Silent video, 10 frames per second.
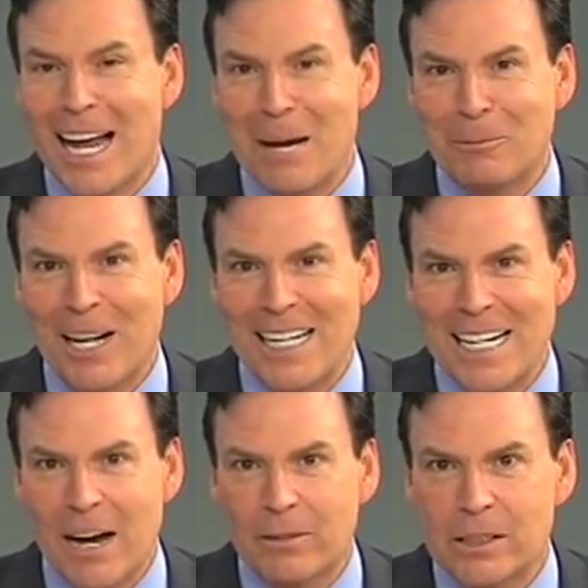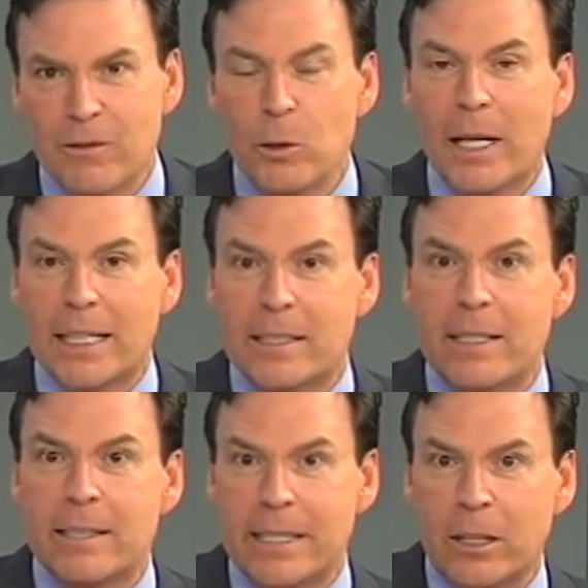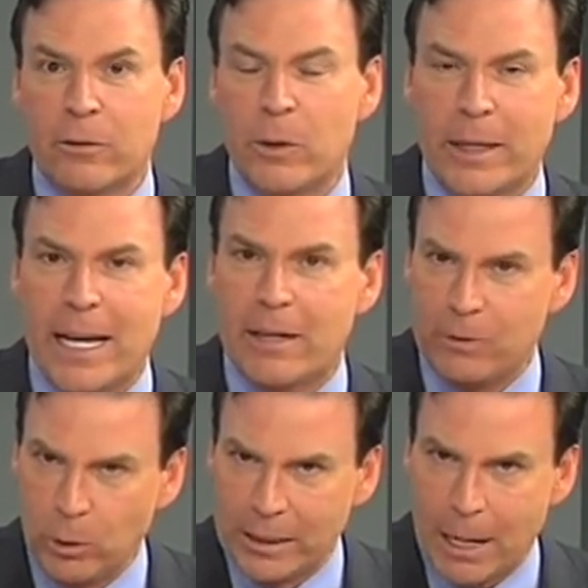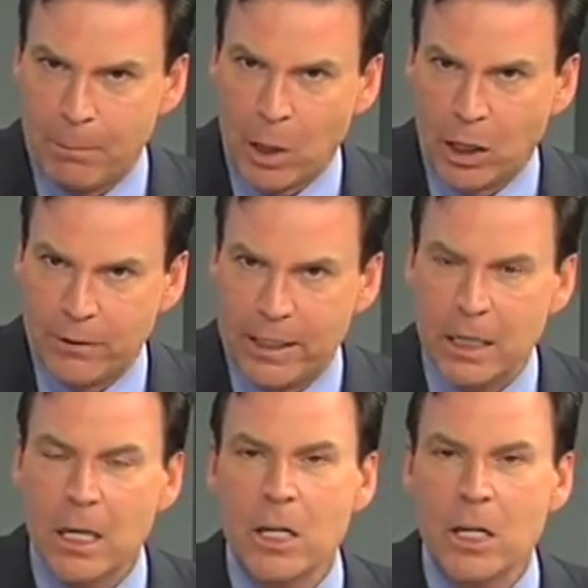I'm Randy Alvarez. If you'd like to see this interview again, if you only caught part of it,